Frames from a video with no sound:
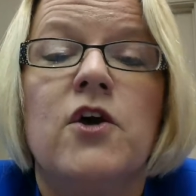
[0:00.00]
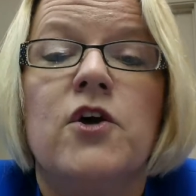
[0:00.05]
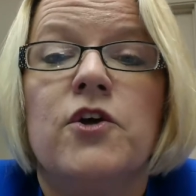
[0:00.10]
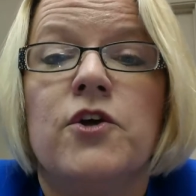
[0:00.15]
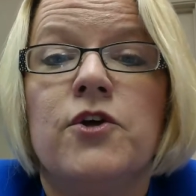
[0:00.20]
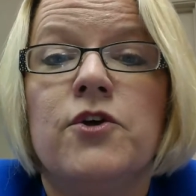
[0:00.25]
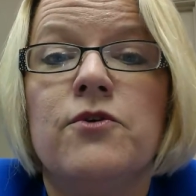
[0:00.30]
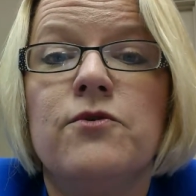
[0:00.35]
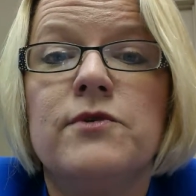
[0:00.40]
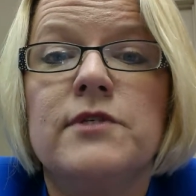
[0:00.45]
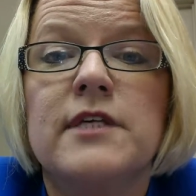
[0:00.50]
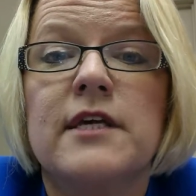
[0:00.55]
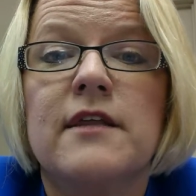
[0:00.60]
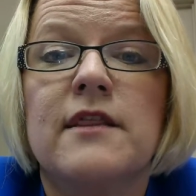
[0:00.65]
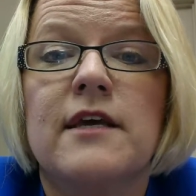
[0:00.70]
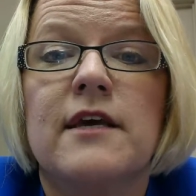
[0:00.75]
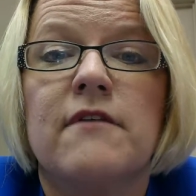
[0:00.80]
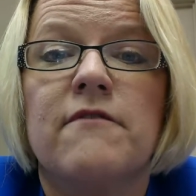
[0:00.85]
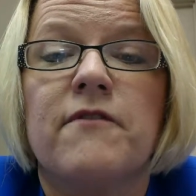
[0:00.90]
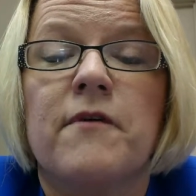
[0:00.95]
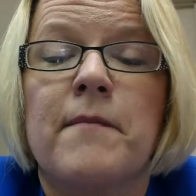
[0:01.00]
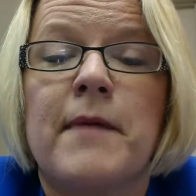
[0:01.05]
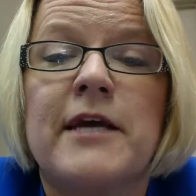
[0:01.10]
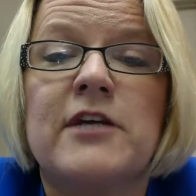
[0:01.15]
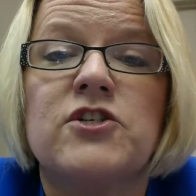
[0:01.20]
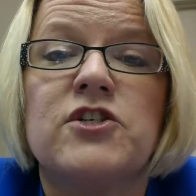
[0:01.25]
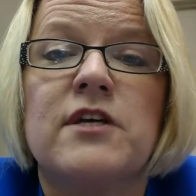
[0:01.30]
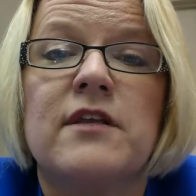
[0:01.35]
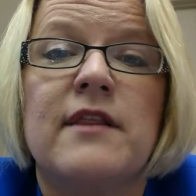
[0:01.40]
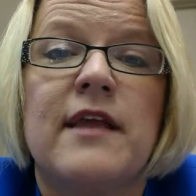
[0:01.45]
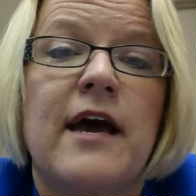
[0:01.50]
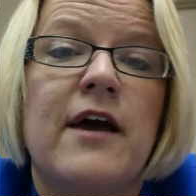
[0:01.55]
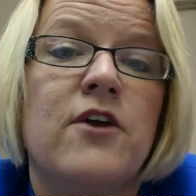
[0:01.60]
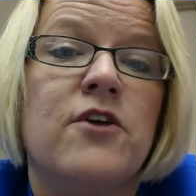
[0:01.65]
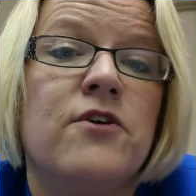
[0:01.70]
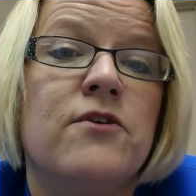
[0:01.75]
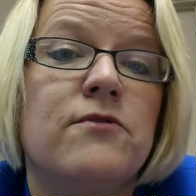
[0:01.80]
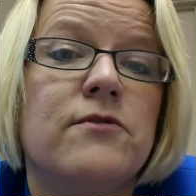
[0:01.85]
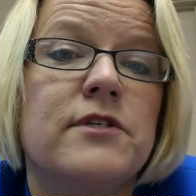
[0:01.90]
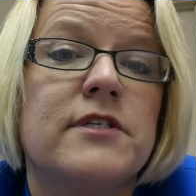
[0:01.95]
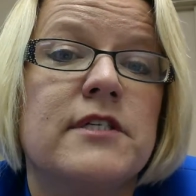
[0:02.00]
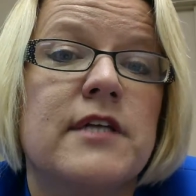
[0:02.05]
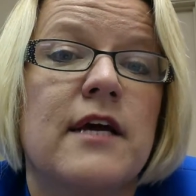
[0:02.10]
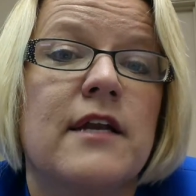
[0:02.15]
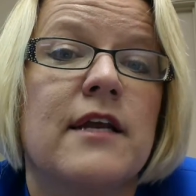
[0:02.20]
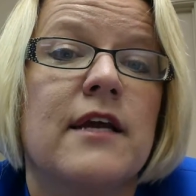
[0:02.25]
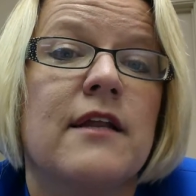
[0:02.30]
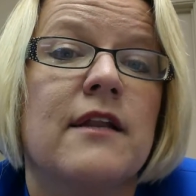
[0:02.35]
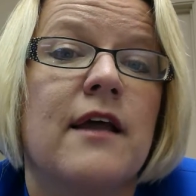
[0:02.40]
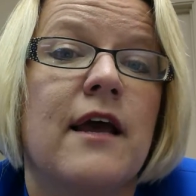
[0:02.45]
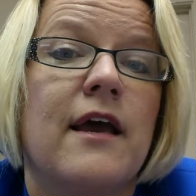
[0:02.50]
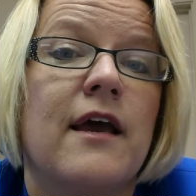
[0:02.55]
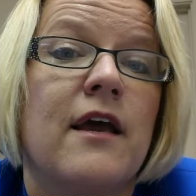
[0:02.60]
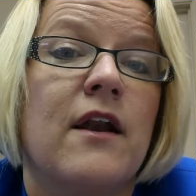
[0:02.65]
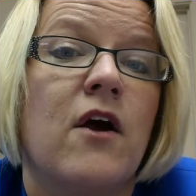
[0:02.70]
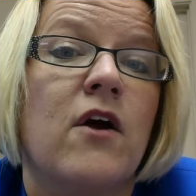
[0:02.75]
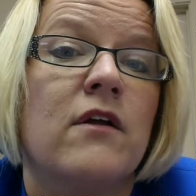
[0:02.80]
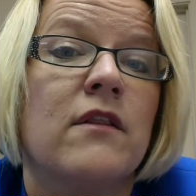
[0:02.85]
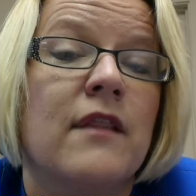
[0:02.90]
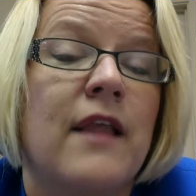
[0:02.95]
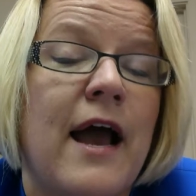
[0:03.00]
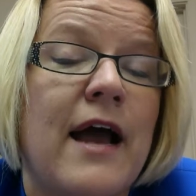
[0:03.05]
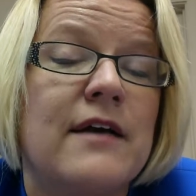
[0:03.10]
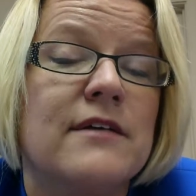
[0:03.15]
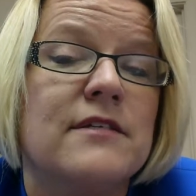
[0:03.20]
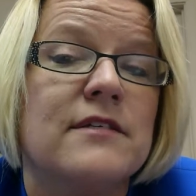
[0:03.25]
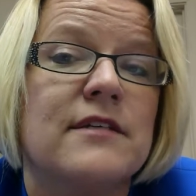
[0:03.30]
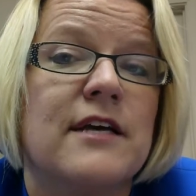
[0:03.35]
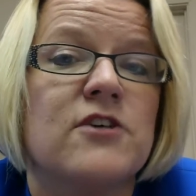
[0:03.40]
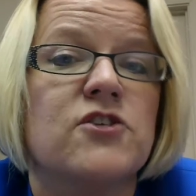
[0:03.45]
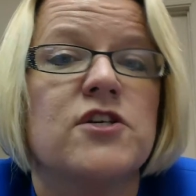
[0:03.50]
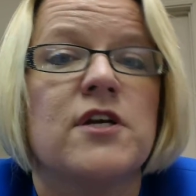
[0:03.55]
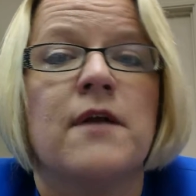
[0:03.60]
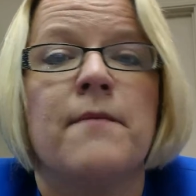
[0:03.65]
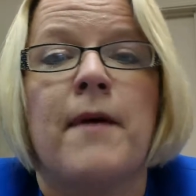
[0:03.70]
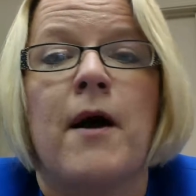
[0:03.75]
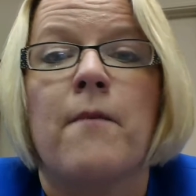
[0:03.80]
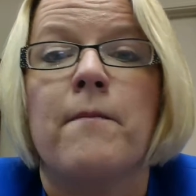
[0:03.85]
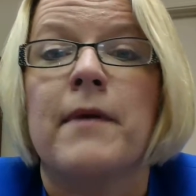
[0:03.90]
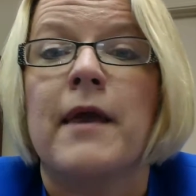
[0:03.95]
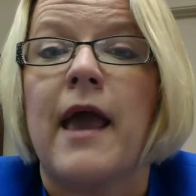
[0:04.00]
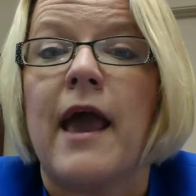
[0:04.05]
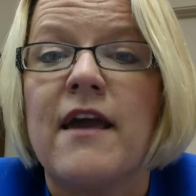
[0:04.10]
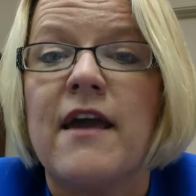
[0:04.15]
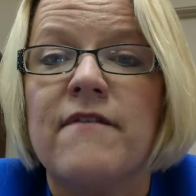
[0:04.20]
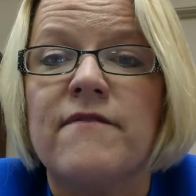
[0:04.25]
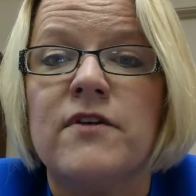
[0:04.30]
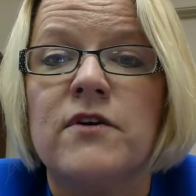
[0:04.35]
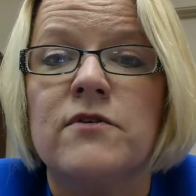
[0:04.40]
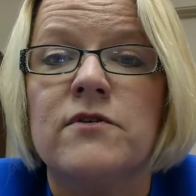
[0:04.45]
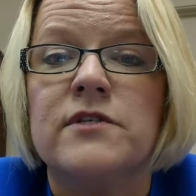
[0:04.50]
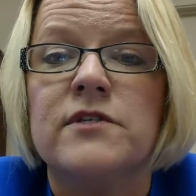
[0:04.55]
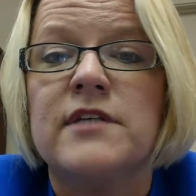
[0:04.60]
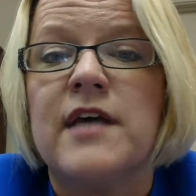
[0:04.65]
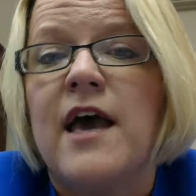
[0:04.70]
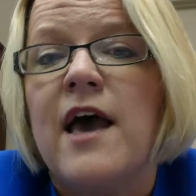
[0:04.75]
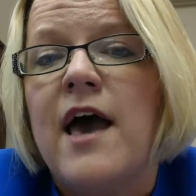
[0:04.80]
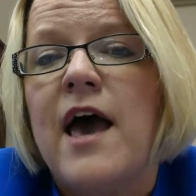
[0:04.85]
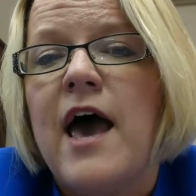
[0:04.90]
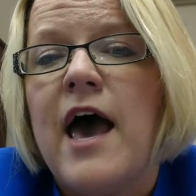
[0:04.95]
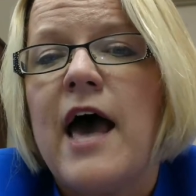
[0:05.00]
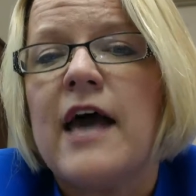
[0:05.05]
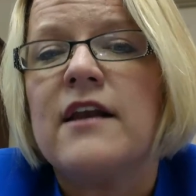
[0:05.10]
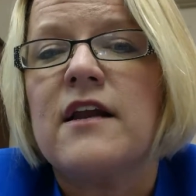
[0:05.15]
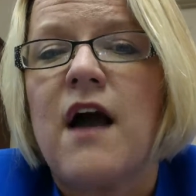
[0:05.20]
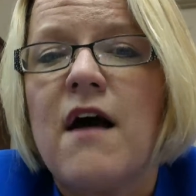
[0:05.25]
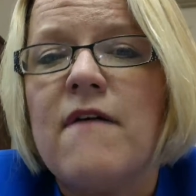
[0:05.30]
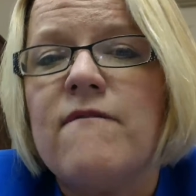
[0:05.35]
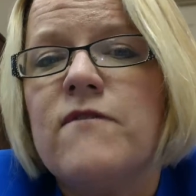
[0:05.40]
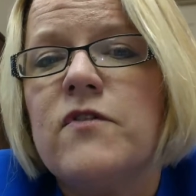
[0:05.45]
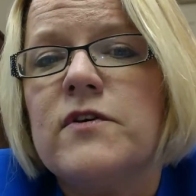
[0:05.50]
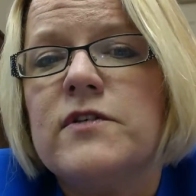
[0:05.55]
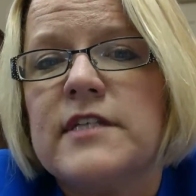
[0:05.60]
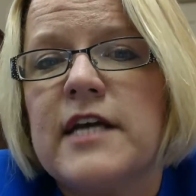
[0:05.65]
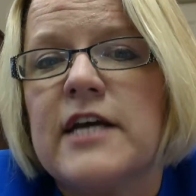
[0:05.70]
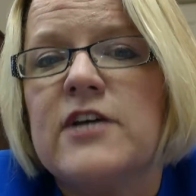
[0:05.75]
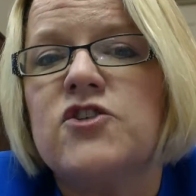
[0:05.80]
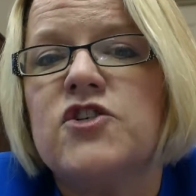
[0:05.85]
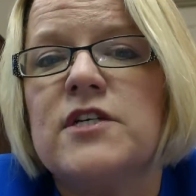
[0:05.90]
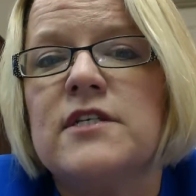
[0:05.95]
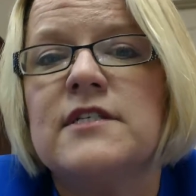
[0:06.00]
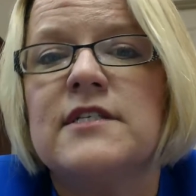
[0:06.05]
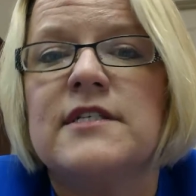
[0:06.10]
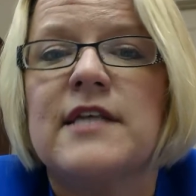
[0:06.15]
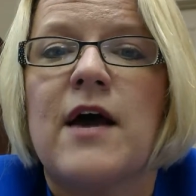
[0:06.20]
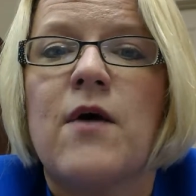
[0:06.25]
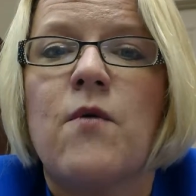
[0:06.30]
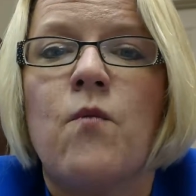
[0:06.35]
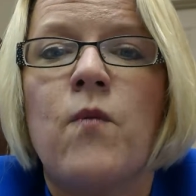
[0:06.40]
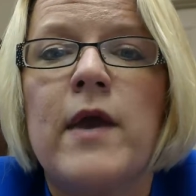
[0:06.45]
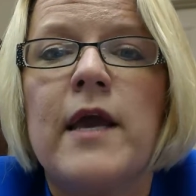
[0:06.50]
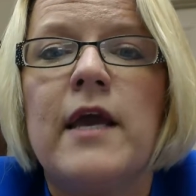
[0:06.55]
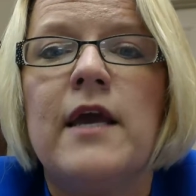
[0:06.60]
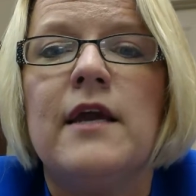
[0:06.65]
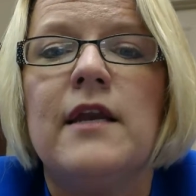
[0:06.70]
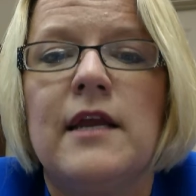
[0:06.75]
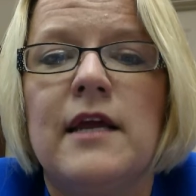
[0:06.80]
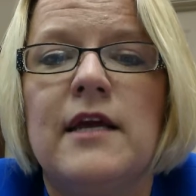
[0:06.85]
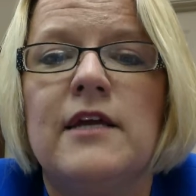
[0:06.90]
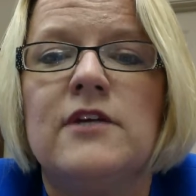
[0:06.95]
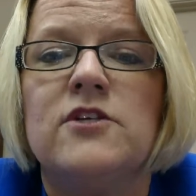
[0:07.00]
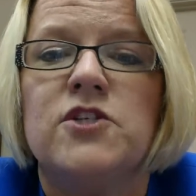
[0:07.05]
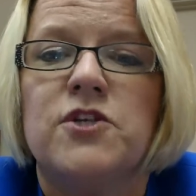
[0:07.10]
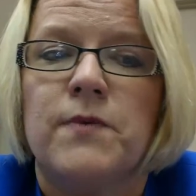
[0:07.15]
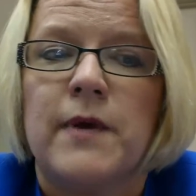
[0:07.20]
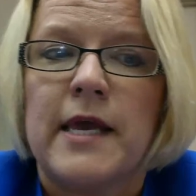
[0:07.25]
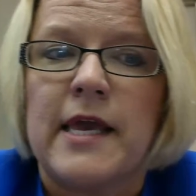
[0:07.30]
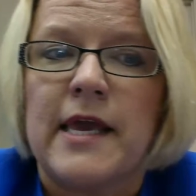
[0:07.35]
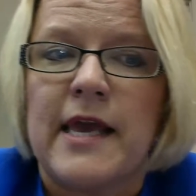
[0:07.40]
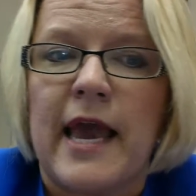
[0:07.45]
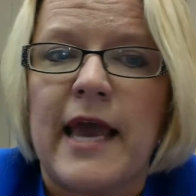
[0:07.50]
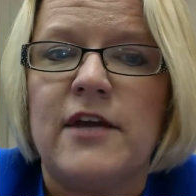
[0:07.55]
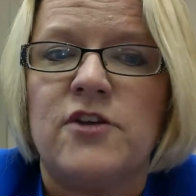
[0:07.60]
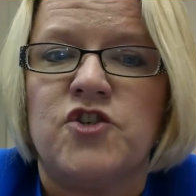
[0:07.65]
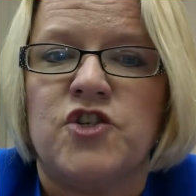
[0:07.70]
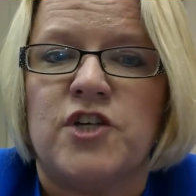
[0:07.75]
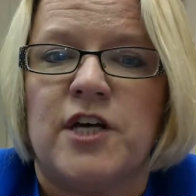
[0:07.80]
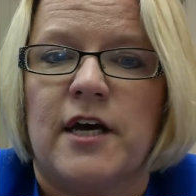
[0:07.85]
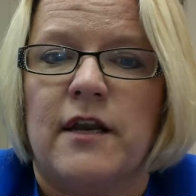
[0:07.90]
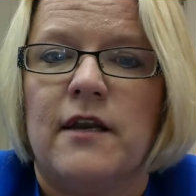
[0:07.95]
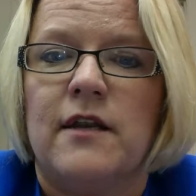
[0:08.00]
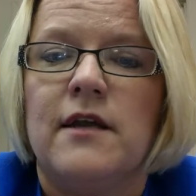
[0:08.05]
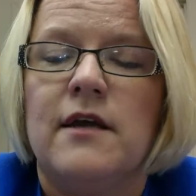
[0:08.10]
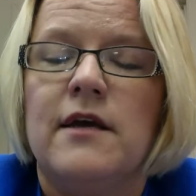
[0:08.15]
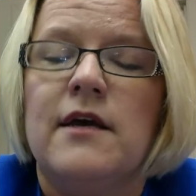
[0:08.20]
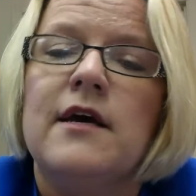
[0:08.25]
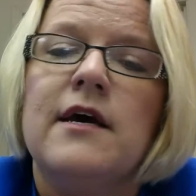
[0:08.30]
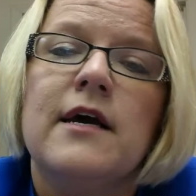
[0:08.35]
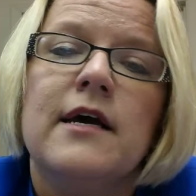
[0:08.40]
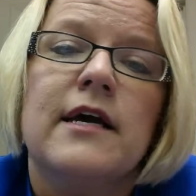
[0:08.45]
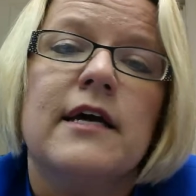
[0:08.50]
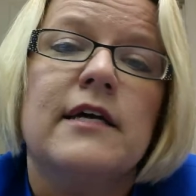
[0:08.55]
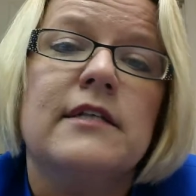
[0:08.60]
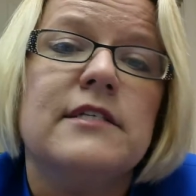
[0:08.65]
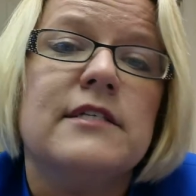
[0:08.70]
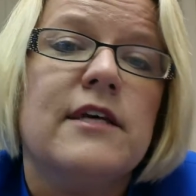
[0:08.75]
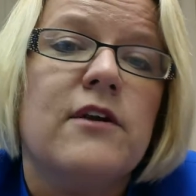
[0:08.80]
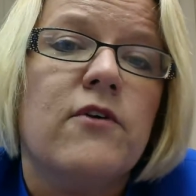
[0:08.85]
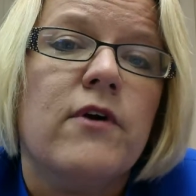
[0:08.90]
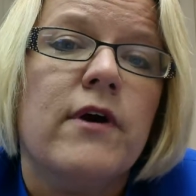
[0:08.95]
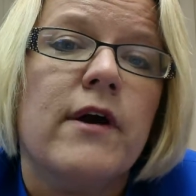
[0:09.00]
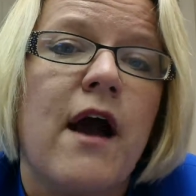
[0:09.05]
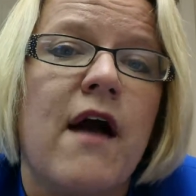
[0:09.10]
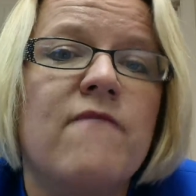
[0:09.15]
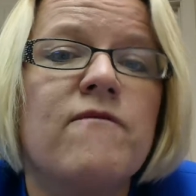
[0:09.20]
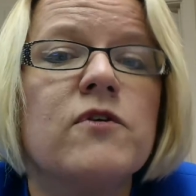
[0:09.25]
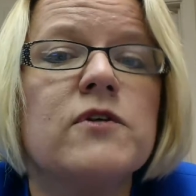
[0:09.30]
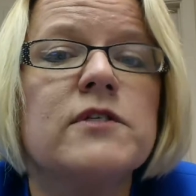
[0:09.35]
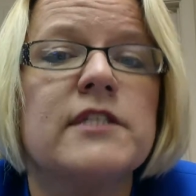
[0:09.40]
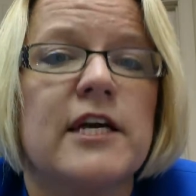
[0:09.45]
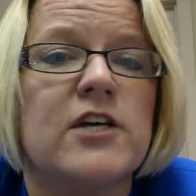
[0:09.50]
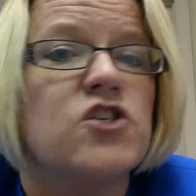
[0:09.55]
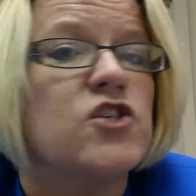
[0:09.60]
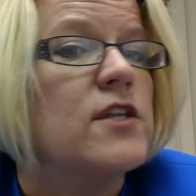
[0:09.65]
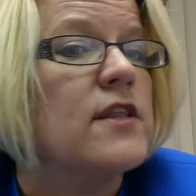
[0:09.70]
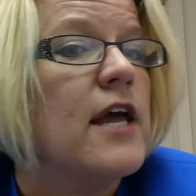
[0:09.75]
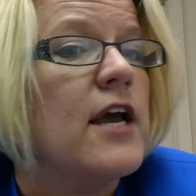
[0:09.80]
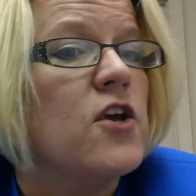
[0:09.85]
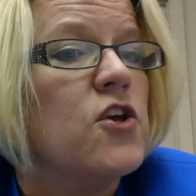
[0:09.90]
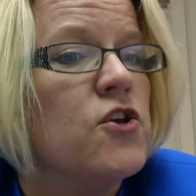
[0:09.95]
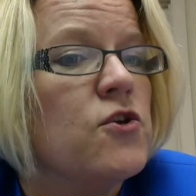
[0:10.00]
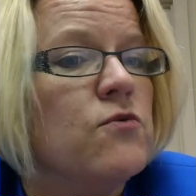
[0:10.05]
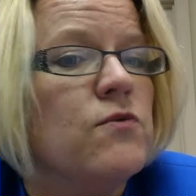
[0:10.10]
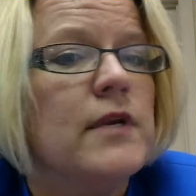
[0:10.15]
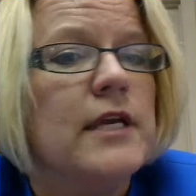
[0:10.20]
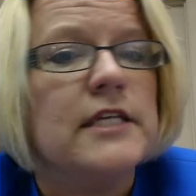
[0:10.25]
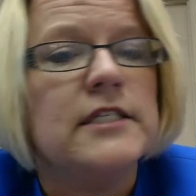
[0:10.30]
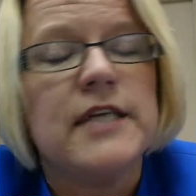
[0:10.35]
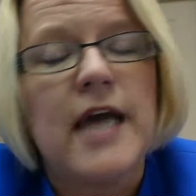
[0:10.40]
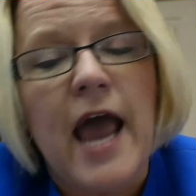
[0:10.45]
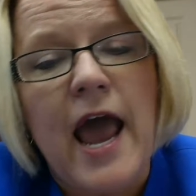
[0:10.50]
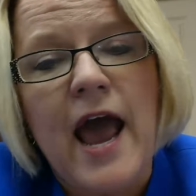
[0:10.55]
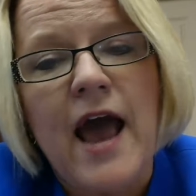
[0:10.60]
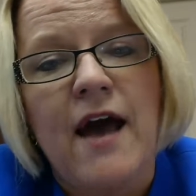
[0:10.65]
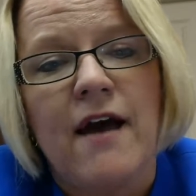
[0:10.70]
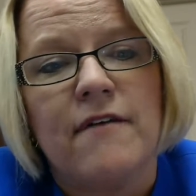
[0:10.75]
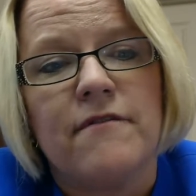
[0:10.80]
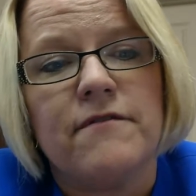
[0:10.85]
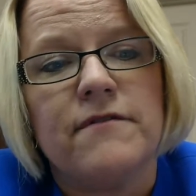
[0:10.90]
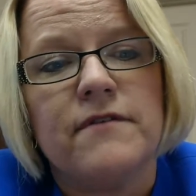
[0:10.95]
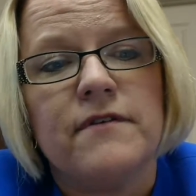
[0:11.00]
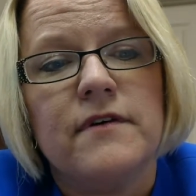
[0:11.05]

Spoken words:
Using the information that you studied in our last session about behaviors and conversations that we need to engage in, consider a conversation that you need to have.